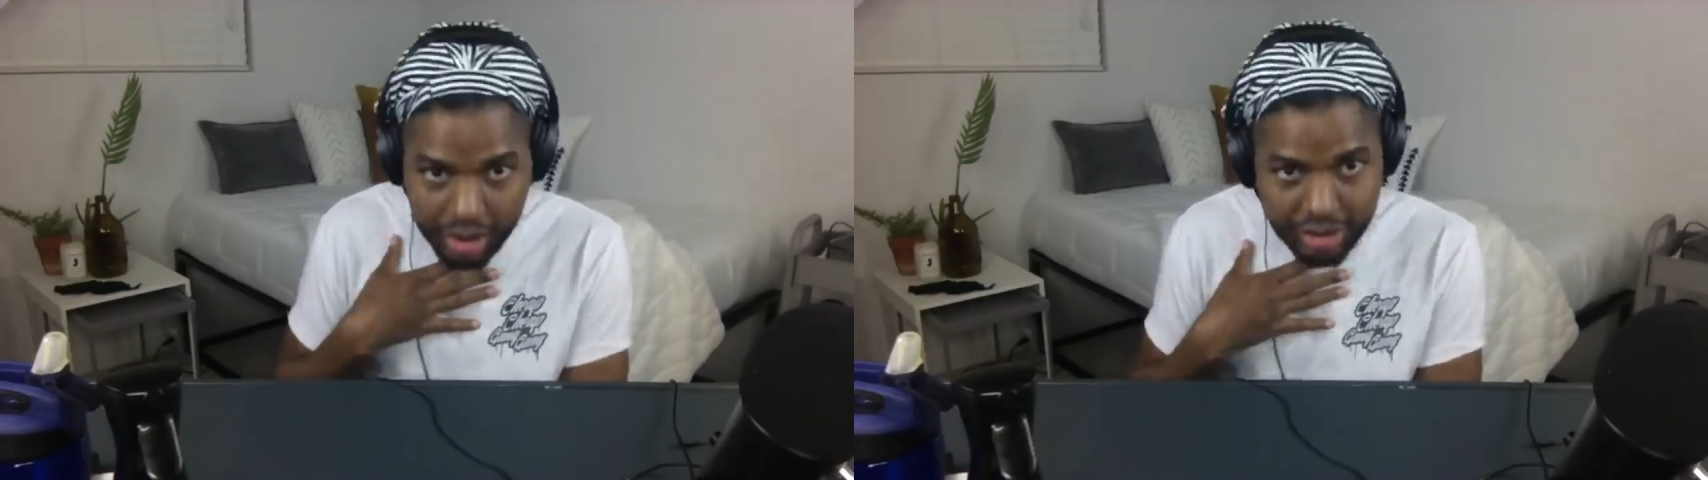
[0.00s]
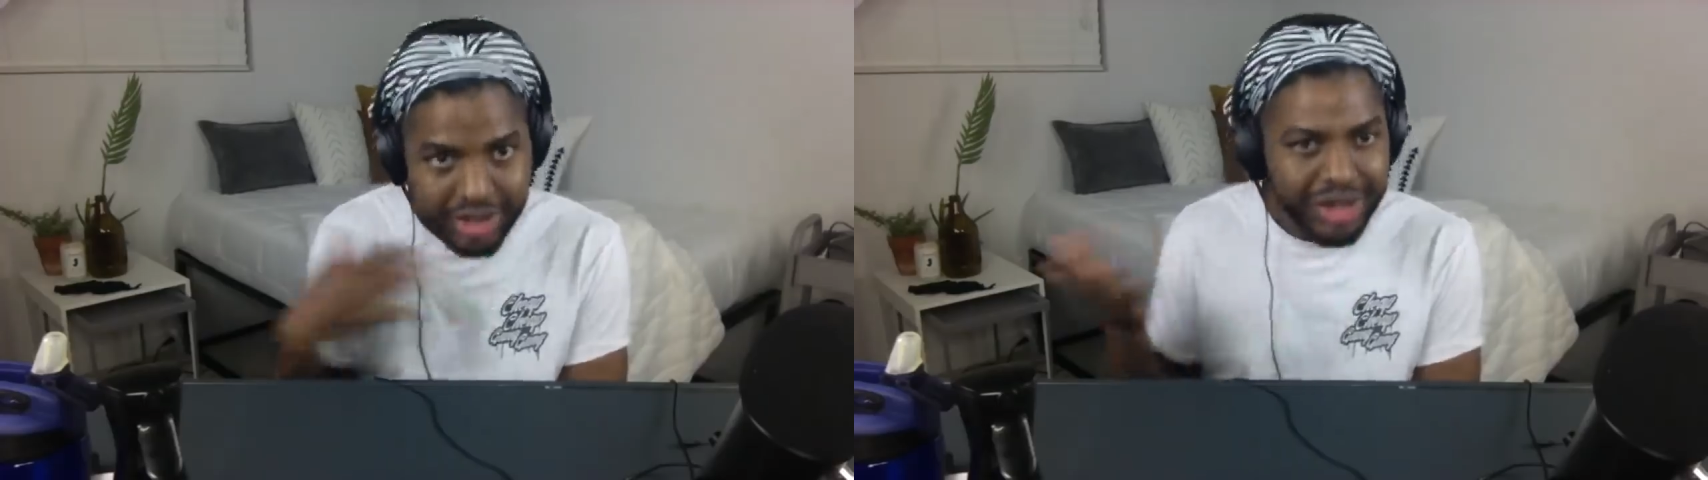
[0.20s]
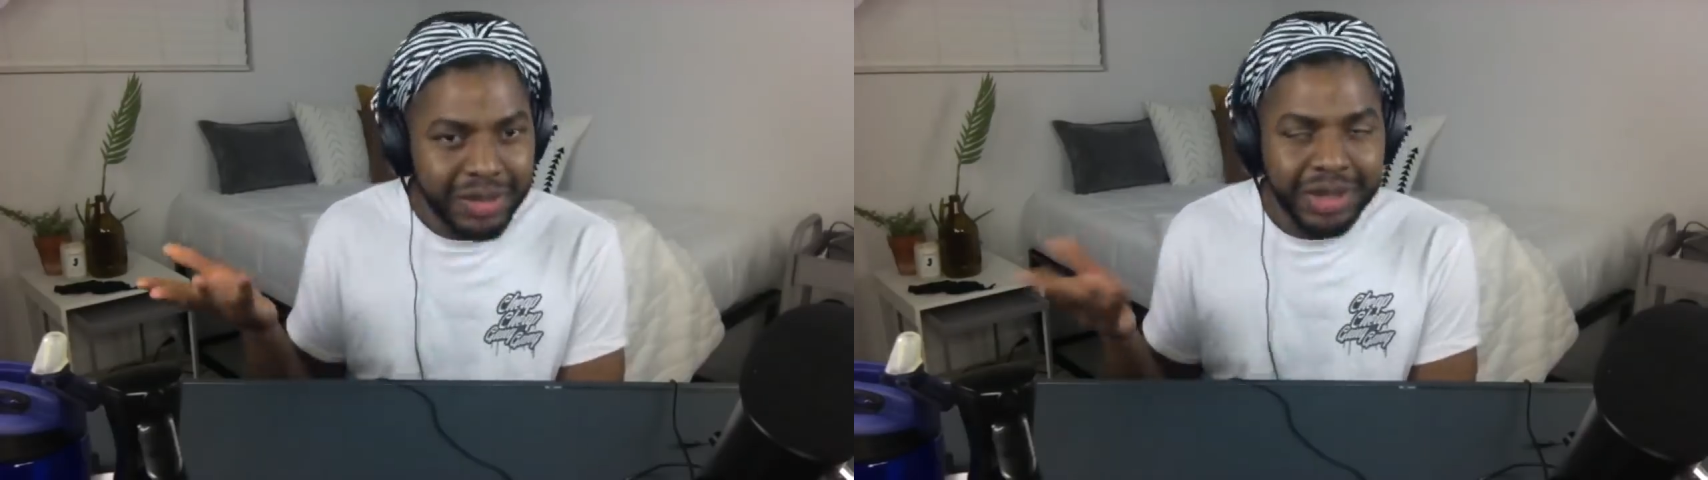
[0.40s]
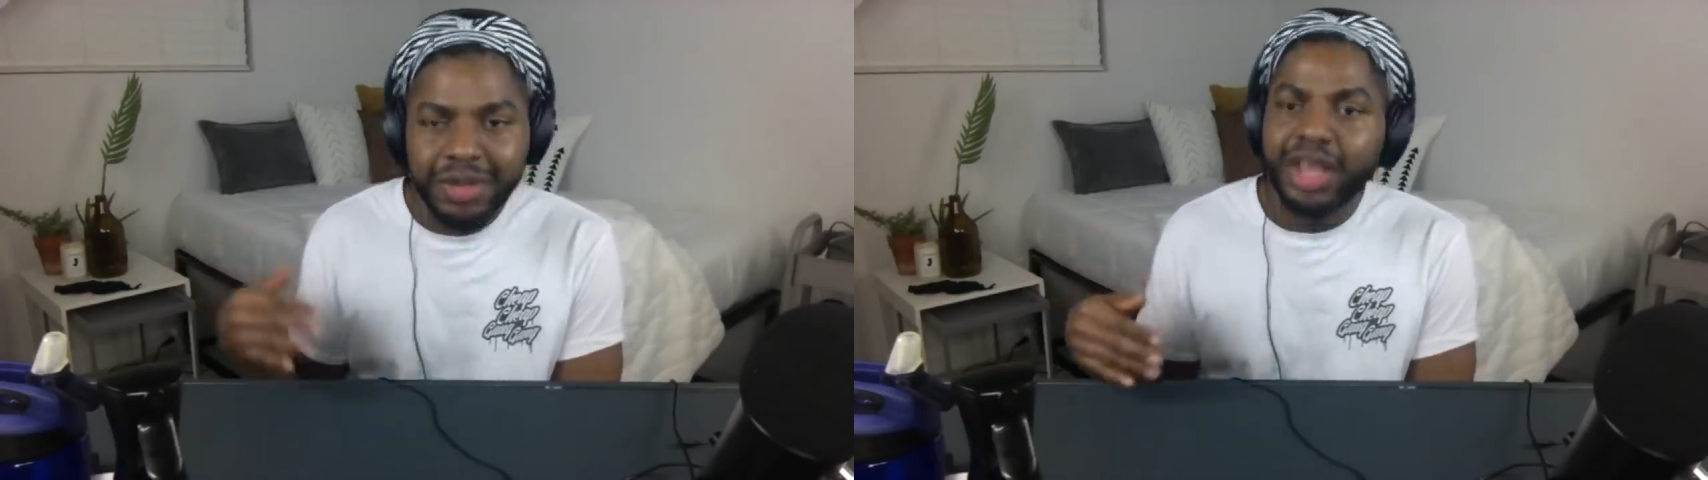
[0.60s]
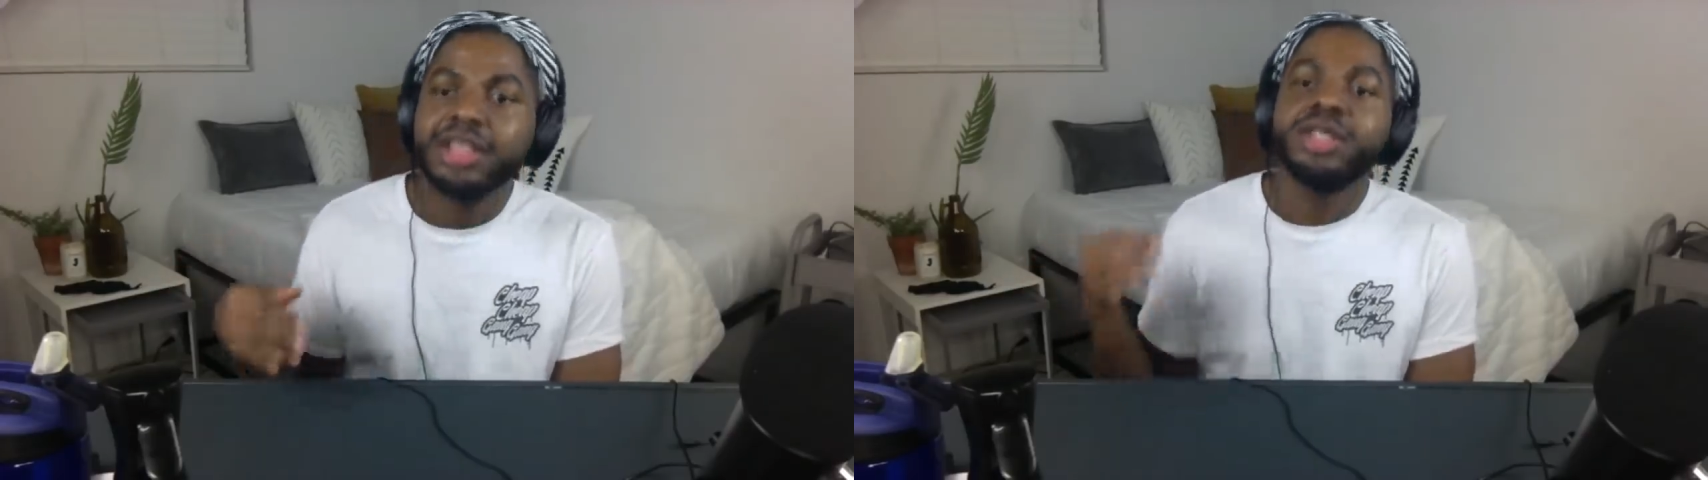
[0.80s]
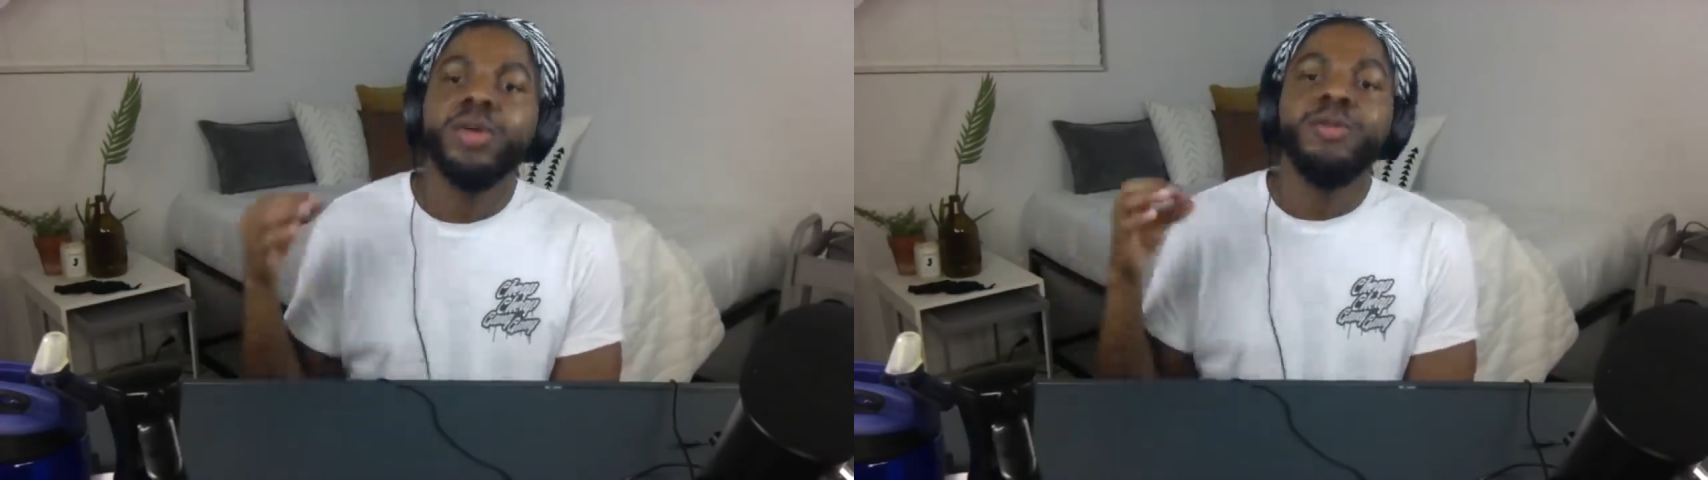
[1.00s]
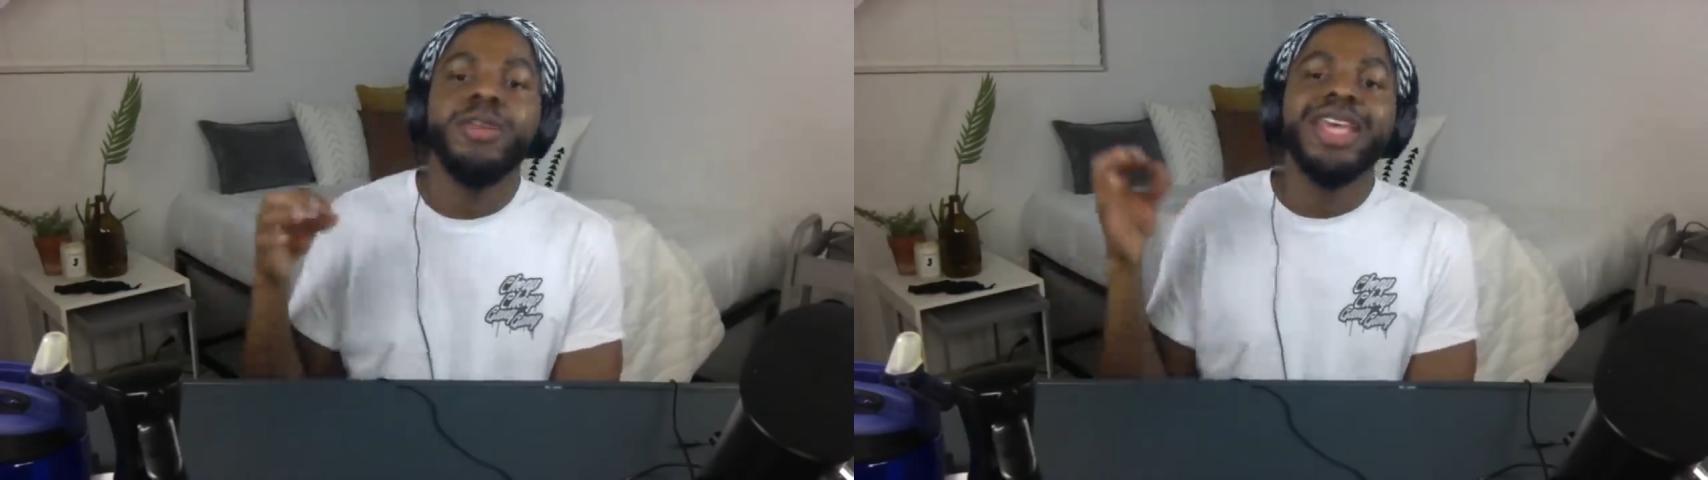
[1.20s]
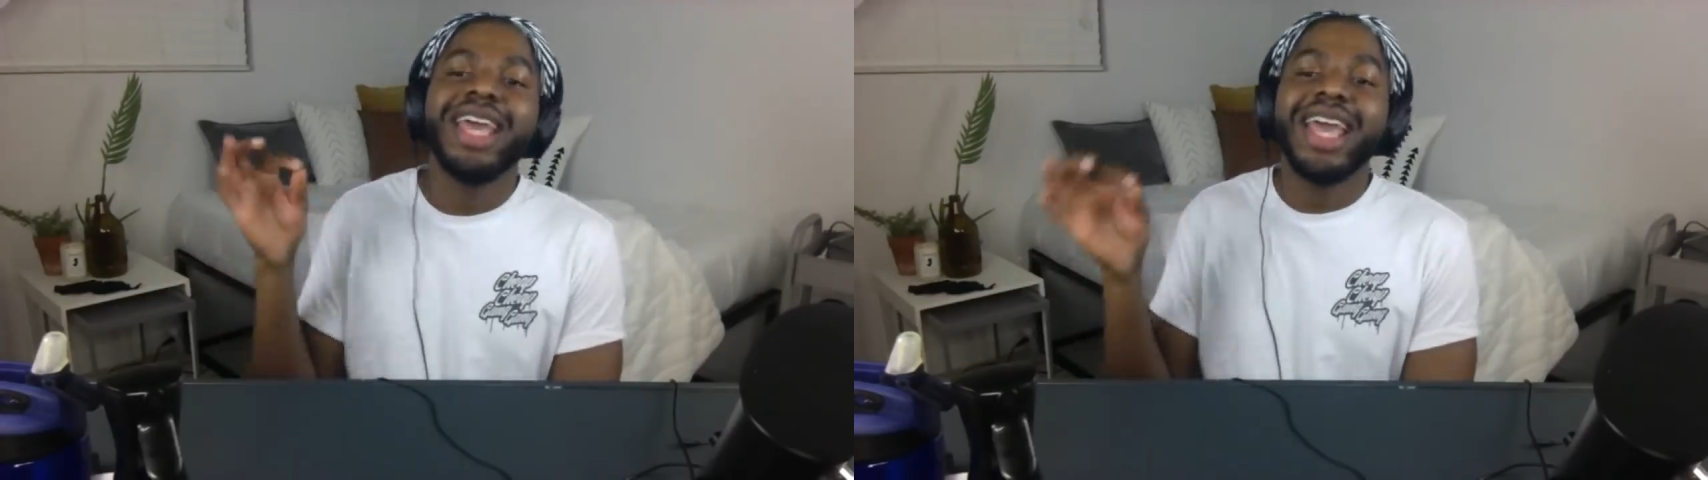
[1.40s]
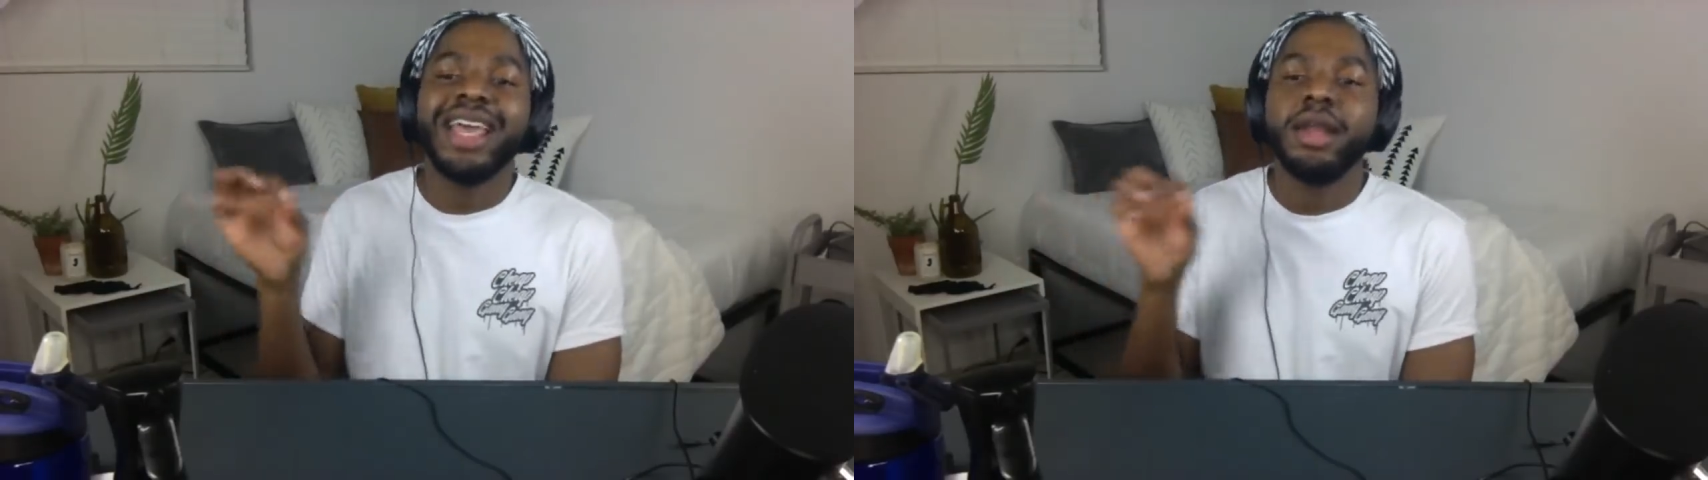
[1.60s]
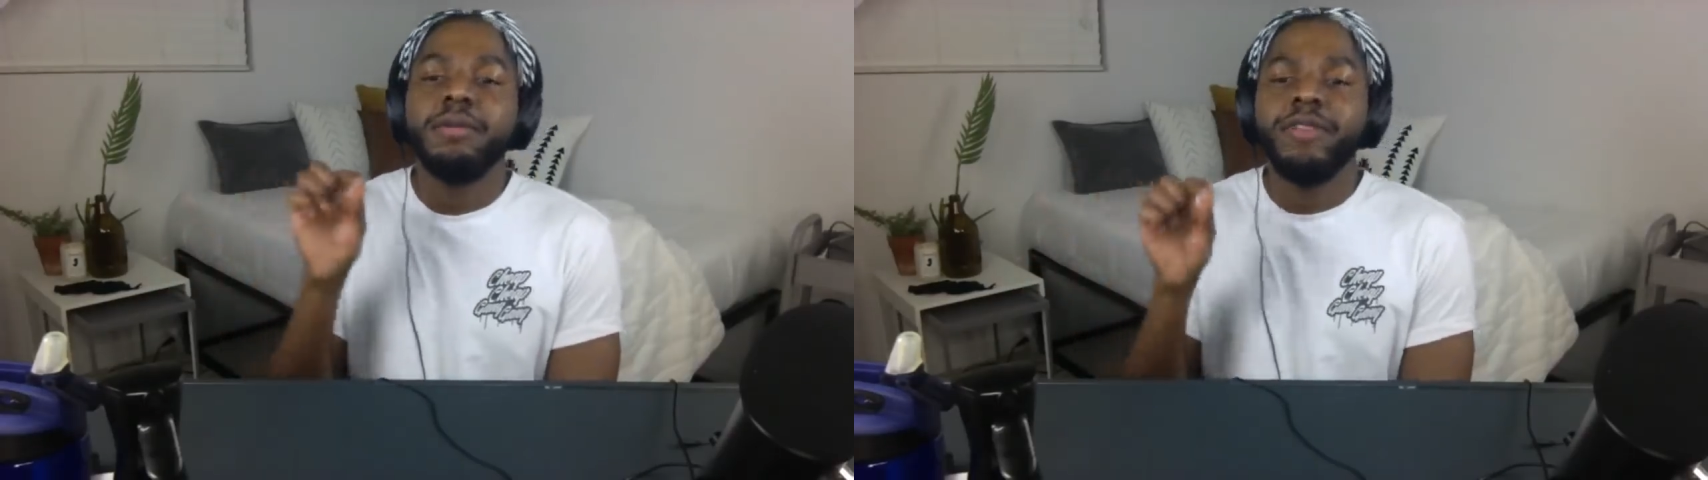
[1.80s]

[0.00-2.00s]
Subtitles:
You know what I mean? So vegan,